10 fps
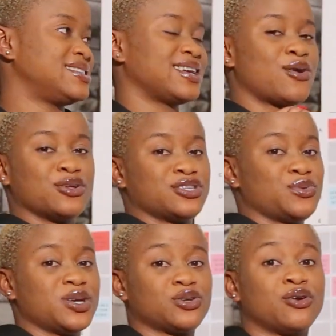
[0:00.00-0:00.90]
is a
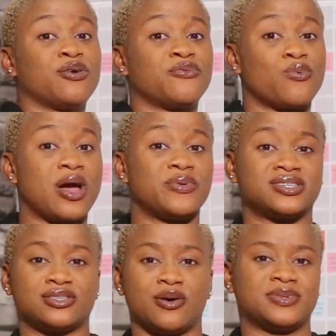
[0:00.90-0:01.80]
continuation of where we
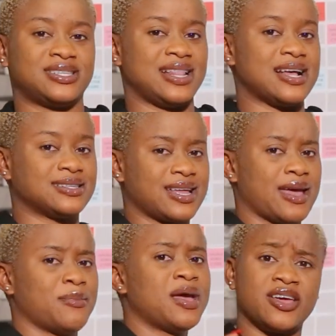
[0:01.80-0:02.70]
stopped last
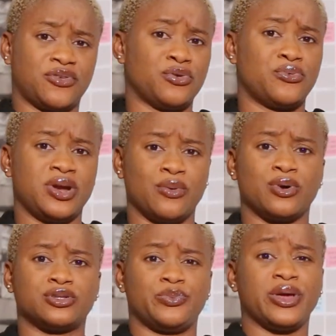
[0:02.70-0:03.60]
time. If you really
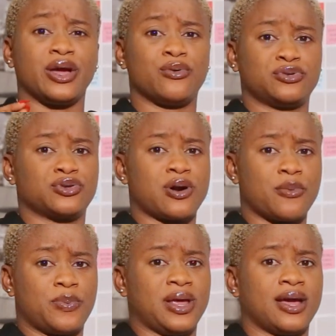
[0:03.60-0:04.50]
want to be a good
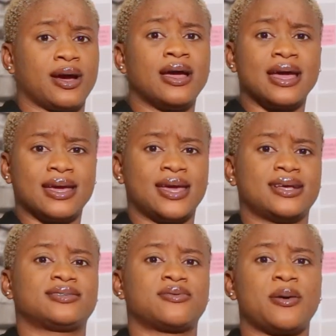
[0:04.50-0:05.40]
Scrabble player,
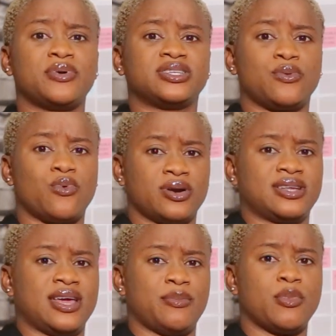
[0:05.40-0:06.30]
yes, Scrabble is a
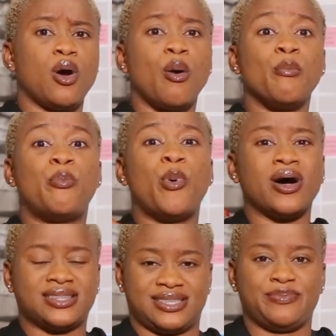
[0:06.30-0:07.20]
word game,
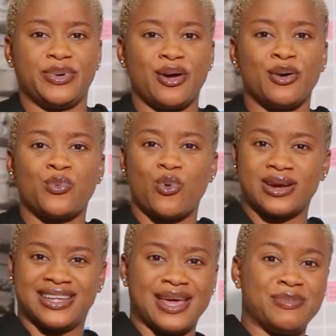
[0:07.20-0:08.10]
but beyond
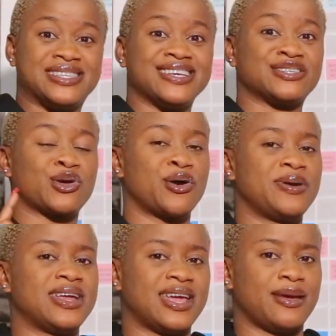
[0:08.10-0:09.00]
word game, it's a
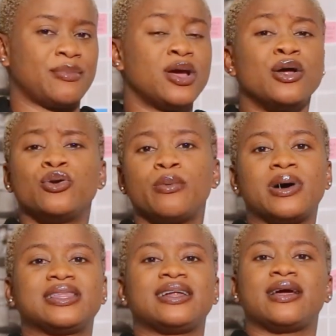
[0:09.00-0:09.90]
scoring game. No
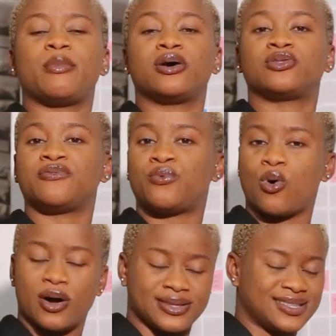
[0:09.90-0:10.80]
matter the amount of
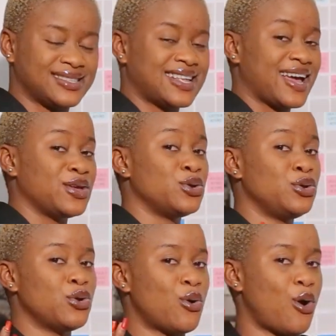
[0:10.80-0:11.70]
words that you
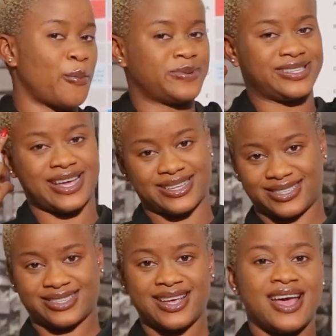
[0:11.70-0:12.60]
know
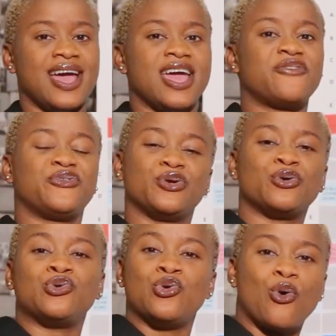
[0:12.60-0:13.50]
upstairs, if you
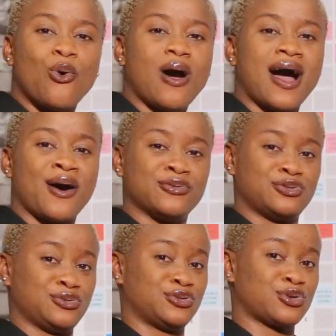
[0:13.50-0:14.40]
don't know how
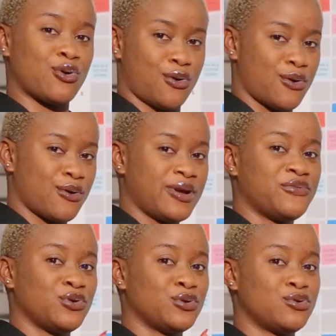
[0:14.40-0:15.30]
to score,
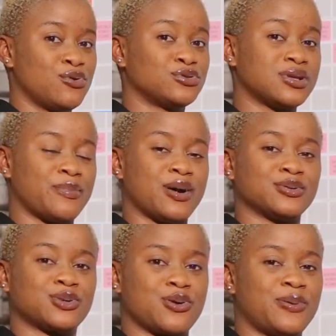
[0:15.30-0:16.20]
if you don't know
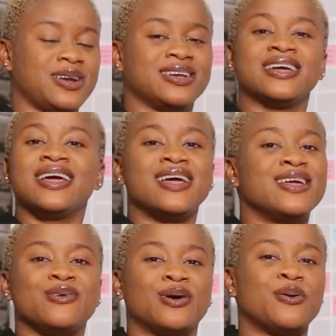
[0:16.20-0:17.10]
about scoring,
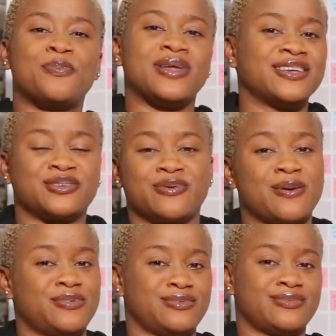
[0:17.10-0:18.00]
you are not playing
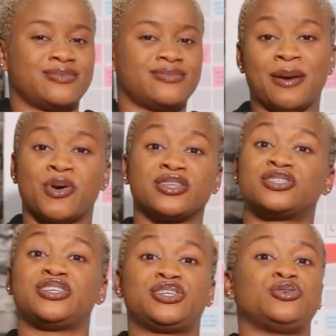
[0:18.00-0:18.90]
Scrabble. I'm going
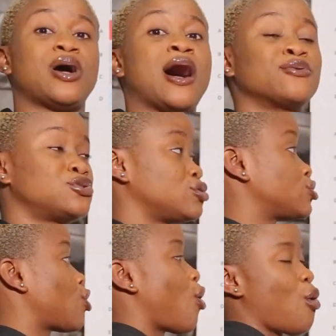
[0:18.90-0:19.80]
to teach you how to
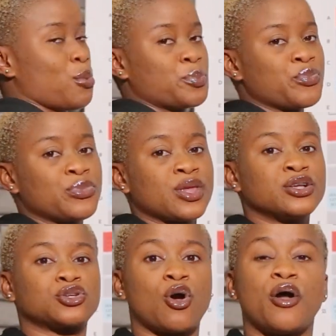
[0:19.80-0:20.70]
score,
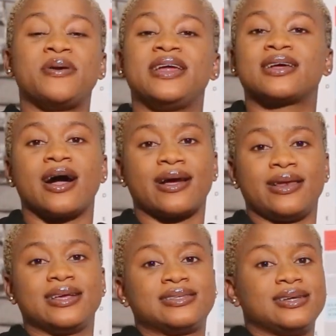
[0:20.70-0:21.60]
scoring,
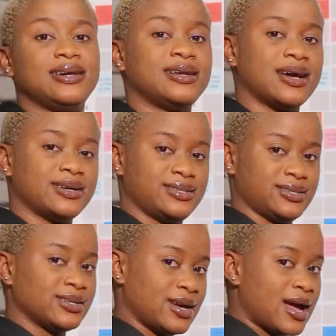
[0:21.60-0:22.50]
calculating, and
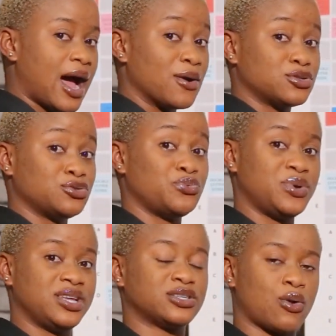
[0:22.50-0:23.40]
how to
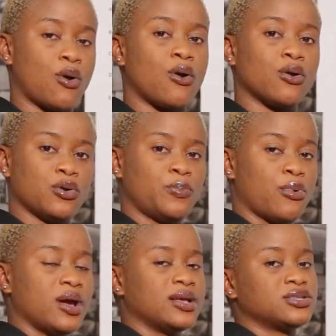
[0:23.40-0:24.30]
really score good
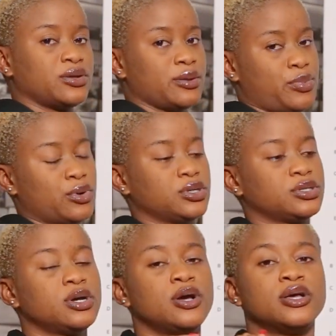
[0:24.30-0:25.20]
points on the board.
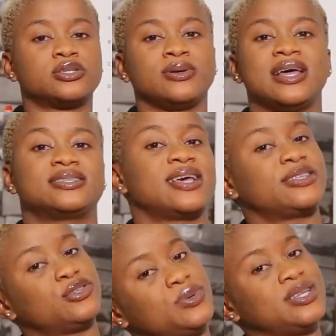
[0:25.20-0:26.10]
So let's
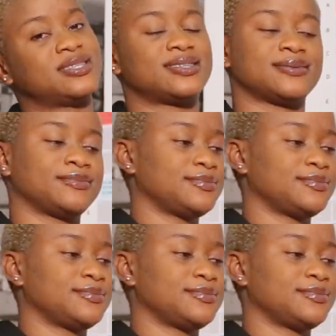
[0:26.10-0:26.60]
get to it.